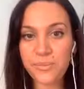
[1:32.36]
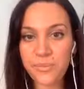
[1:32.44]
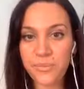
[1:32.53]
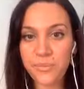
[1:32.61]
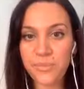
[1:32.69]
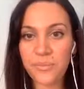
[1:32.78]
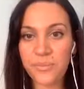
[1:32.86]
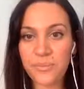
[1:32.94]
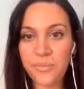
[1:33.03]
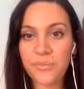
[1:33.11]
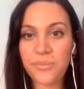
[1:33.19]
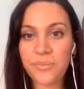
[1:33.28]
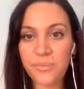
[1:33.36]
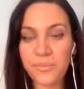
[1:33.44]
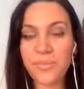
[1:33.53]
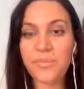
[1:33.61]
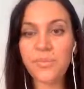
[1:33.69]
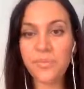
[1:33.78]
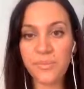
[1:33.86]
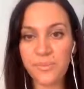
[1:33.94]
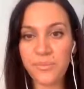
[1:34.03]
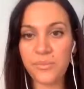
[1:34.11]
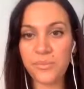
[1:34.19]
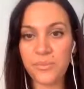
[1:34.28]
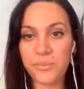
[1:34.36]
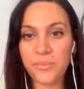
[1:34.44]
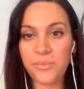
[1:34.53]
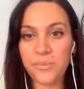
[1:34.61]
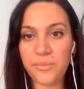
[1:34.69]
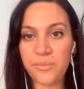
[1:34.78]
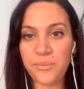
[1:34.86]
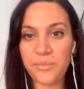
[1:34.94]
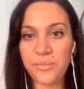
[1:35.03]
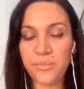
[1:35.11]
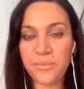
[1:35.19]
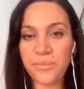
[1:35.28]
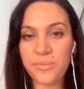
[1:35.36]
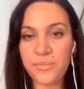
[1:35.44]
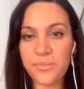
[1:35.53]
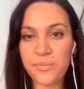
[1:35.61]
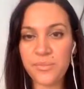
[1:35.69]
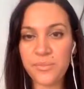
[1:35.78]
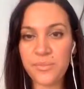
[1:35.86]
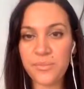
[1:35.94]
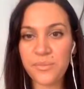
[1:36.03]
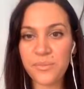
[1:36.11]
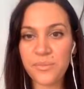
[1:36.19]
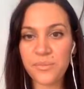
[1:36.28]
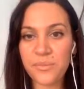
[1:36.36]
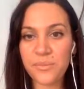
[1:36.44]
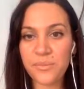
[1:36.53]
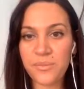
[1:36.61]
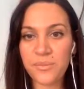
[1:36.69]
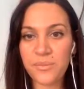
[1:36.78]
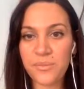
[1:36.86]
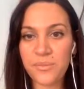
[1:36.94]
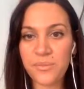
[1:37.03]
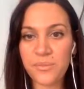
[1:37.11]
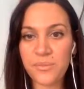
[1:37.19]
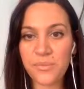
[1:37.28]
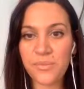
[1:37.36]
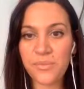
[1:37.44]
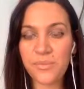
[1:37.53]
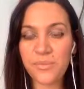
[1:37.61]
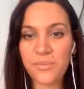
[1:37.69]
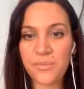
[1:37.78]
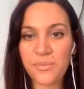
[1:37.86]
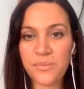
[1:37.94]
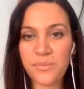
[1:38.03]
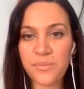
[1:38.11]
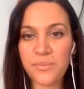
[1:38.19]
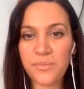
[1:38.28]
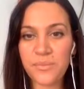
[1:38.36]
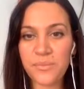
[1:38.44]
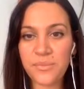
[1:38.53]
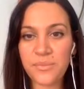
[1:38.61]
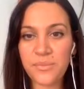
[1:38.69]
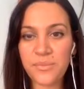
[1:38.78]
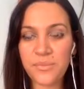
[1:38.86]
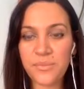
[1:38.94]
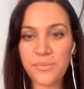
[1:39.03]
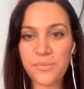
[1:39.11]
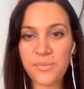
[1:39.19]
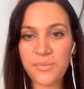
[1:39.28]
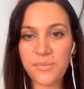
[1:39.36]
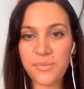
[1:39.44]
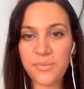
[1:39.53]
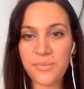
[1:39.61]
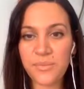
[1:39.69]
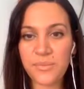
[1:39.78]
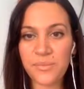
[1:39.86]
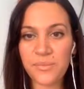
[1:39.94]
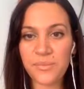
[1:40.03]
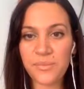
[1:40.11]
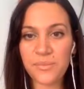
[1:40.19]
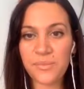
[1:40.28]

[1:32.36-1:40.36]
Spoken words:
No words are spoken by the person on screen.